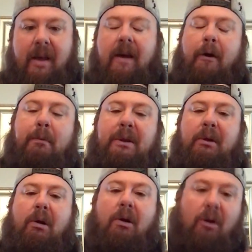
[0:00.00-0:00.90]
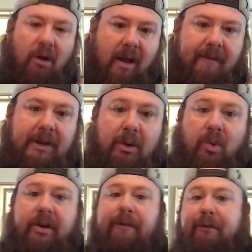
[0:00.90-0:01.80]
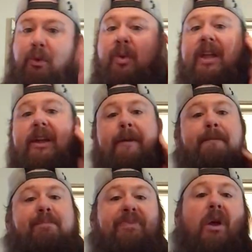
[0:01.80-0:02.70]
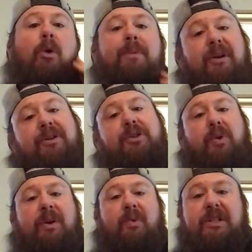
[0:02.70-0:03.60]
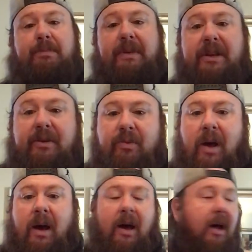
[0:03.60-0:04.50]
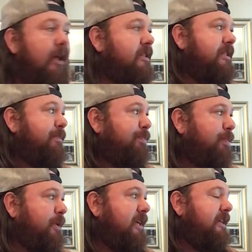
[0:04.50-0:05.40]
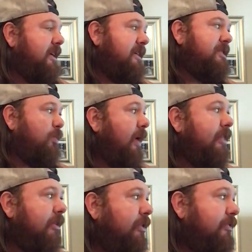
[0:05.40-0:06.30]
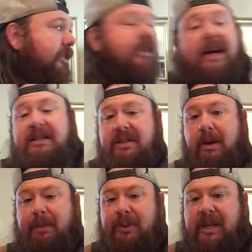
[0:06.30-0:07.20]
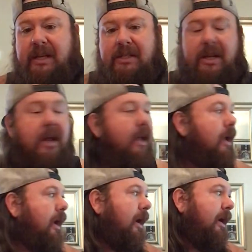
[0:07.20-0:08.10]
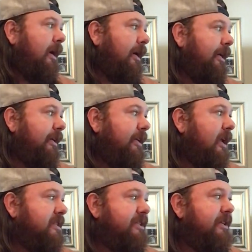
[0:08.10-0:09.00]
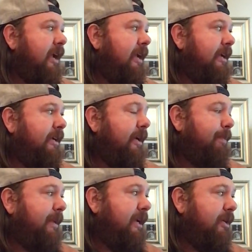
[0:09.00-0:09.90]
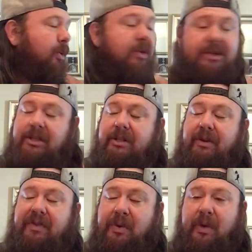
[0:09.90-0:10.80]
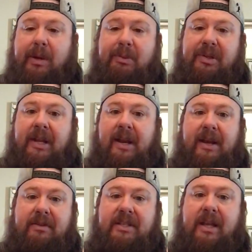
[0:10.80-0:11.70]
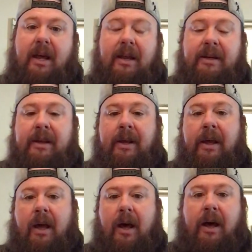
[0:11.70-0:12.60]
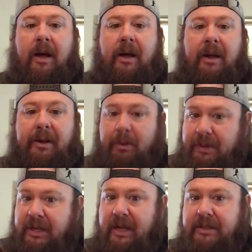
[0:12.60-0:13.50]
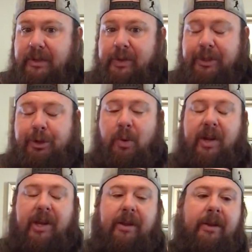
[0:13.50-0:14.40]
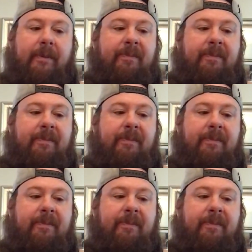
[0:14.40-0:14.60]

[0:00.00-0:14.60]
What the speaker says: Hope you're all having a wonderful week. Hope you're enjoying what's been some pretty nice weather over the last couple days. Yesterday ended up being gorgeous, so if you were able to get outside, I hope you got to enjoy it.